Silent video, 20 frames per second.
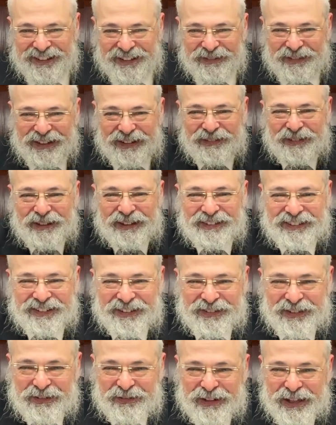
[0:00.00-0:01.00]

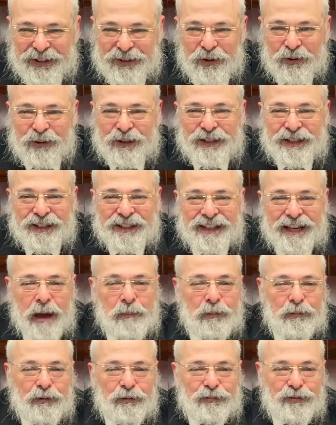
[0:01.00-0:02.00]
If they're totally
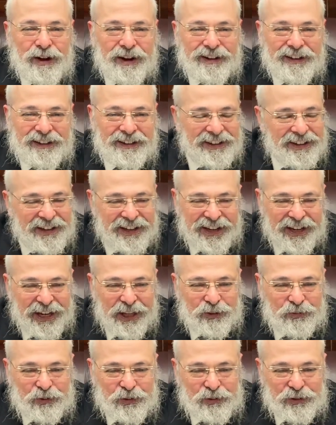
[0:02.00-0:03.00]
incapable of writing,
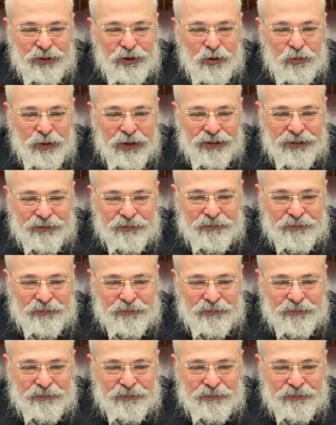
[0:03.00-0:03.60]
it wouldn't go well.